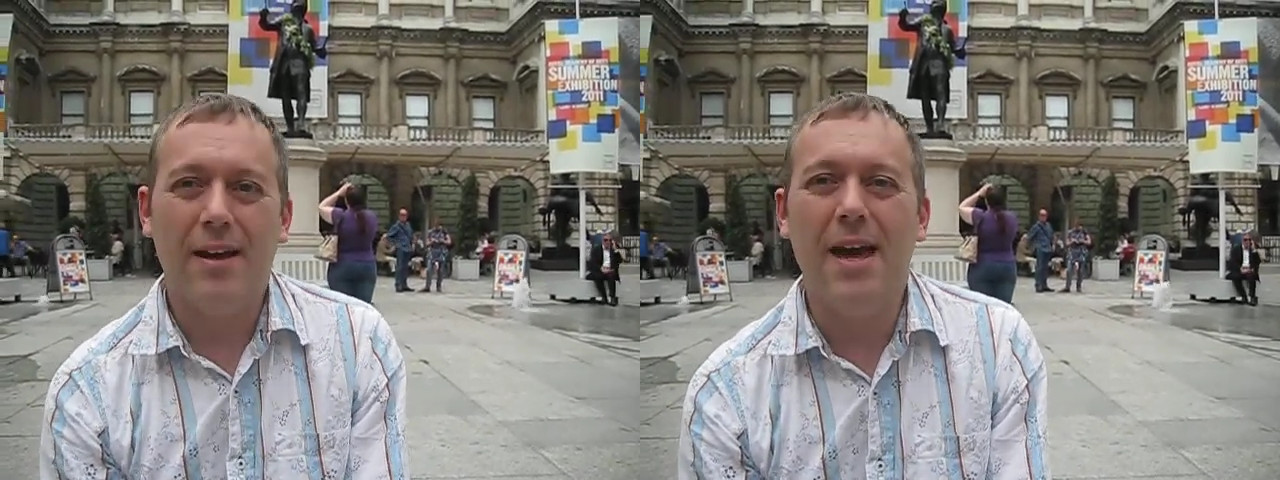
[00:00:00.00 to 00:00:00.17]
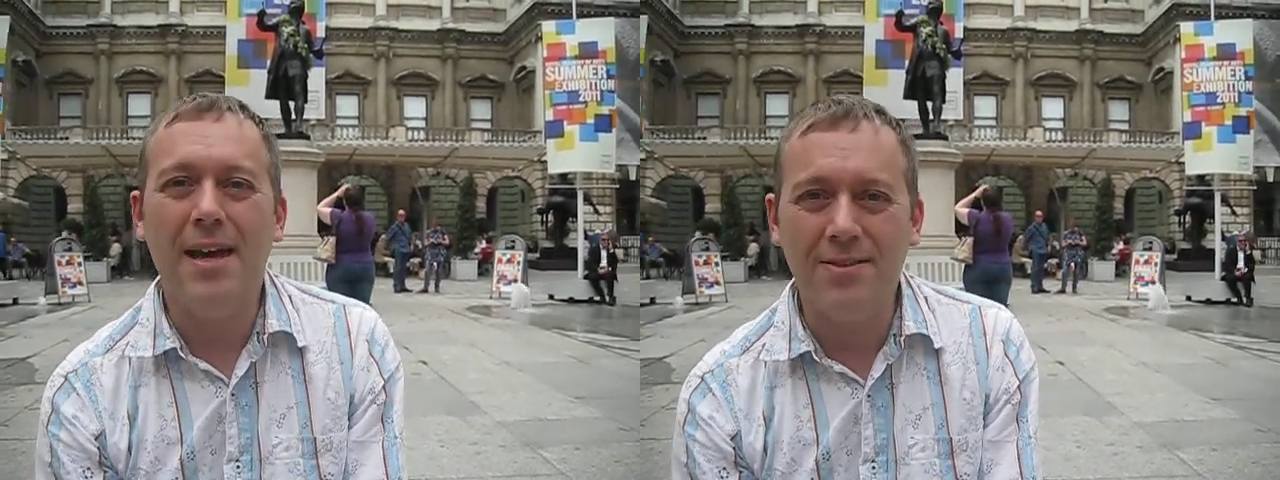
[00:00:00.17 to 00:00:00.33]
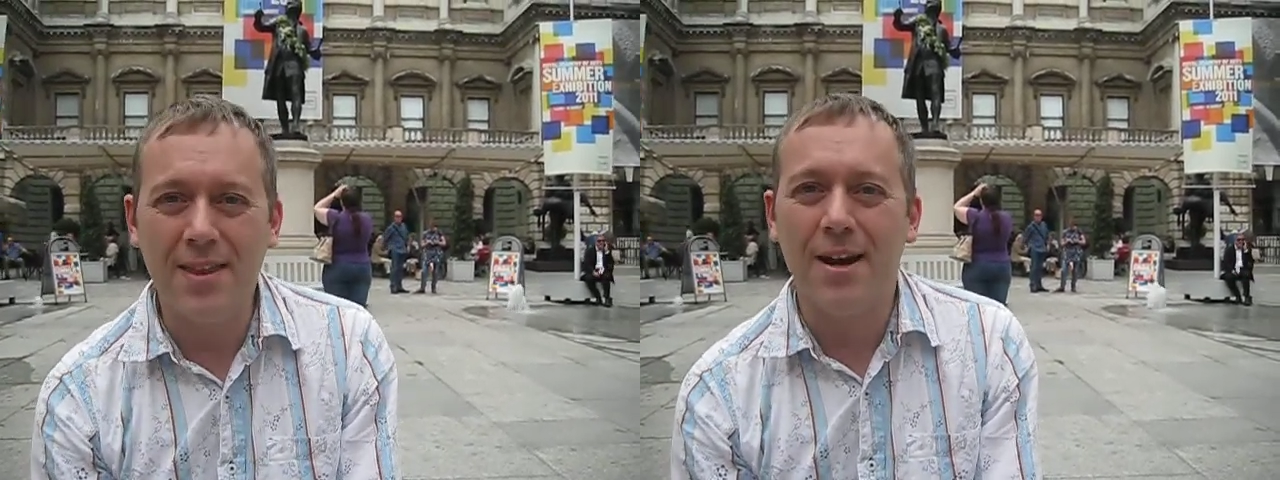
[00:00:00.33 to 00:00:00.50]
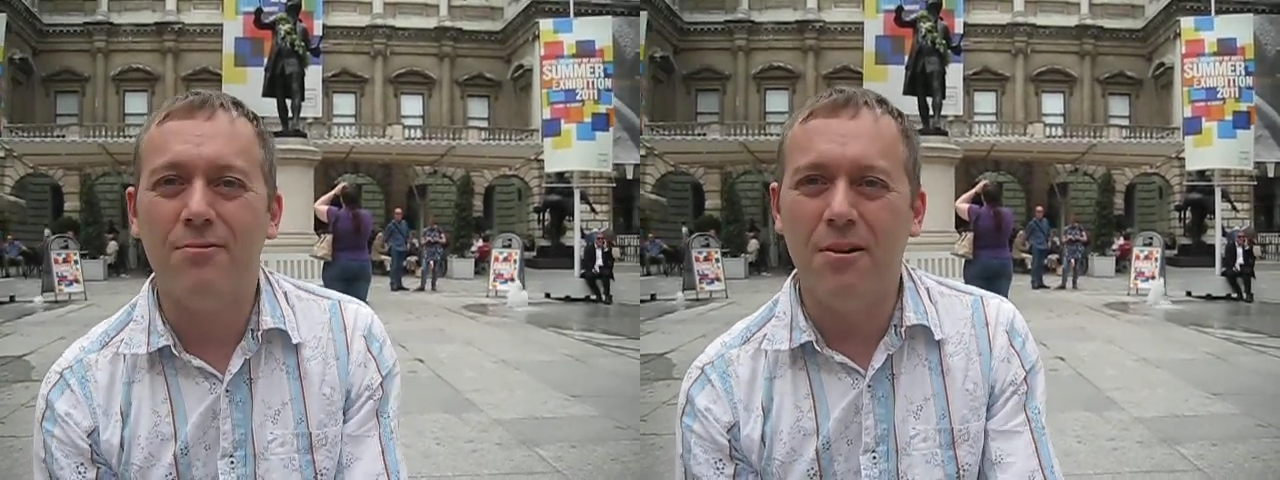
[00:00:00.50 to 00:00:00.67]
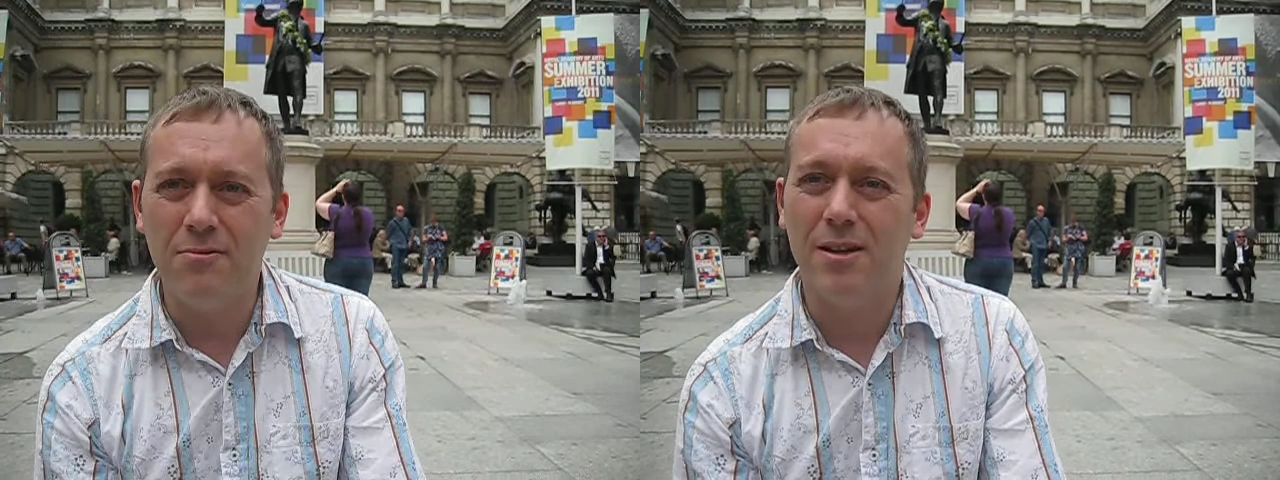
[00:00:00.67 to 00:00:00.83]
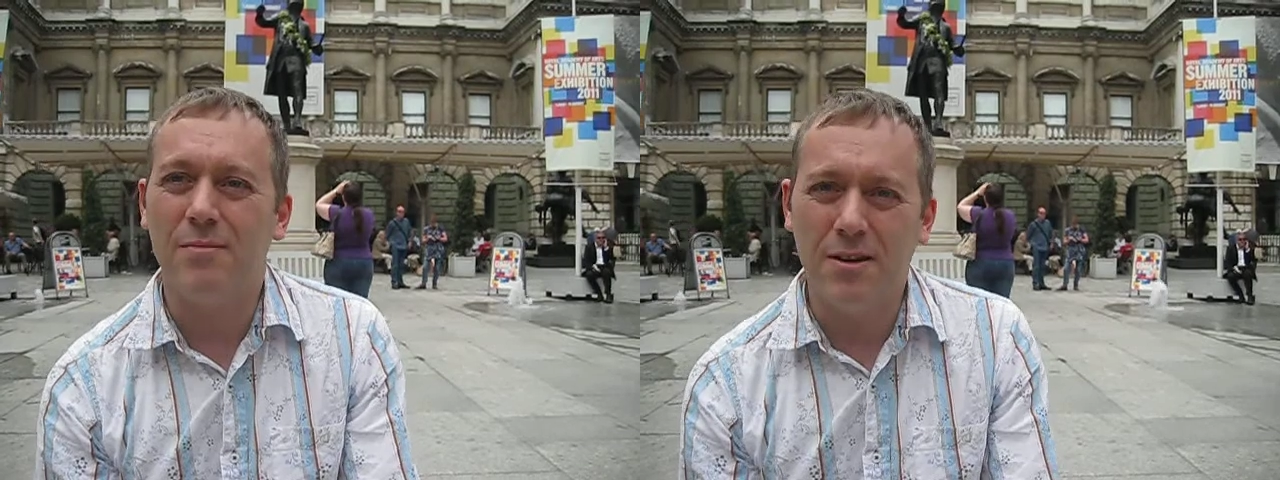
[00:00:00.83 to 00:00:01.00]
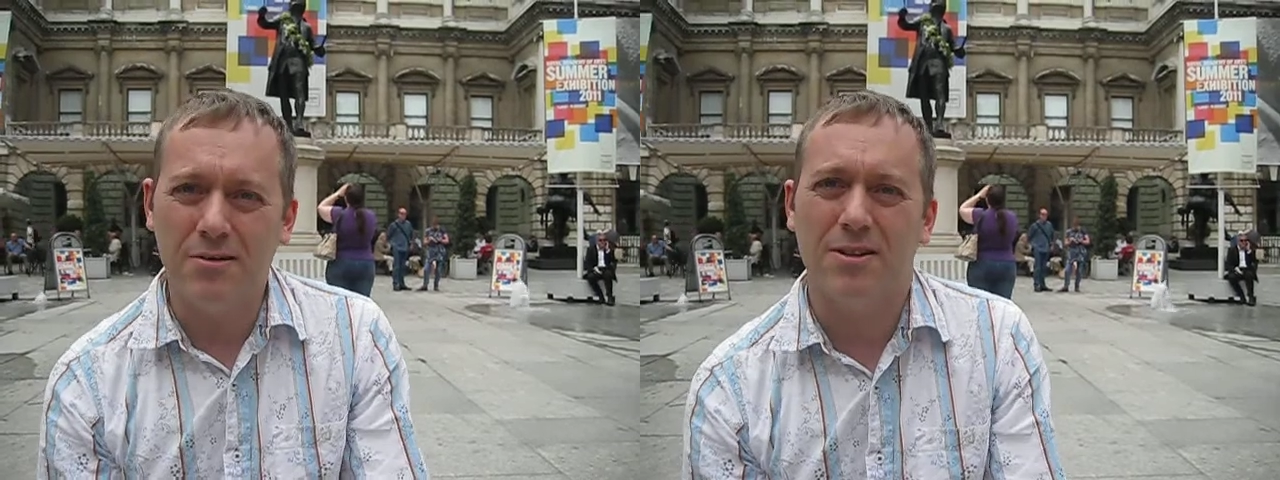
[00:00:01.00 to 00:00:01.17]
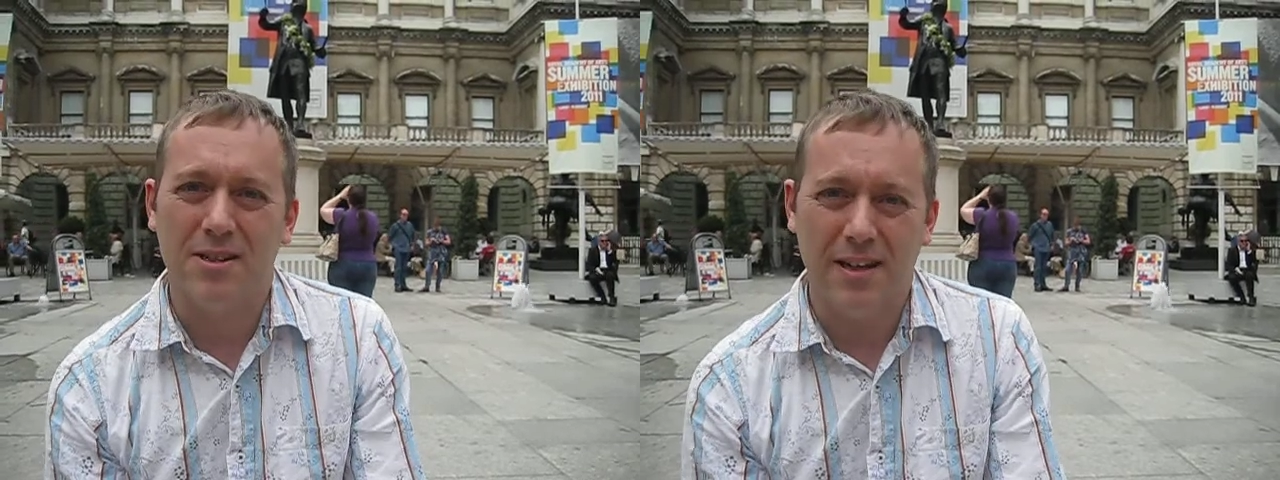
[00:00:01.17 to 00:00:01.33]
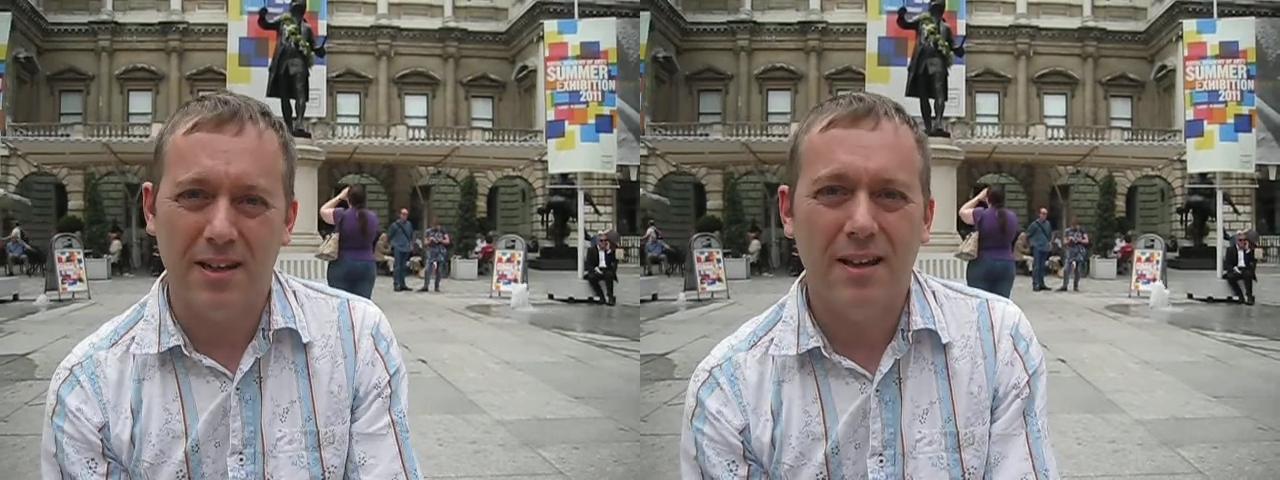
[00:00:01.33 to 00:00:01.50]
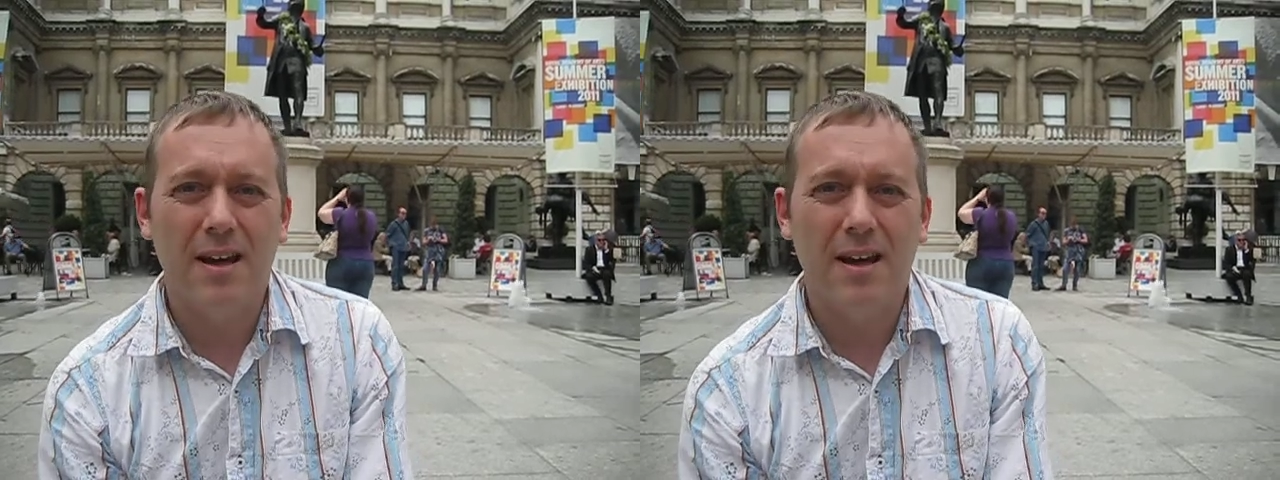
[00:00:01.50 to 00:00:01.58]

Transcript: in their own community,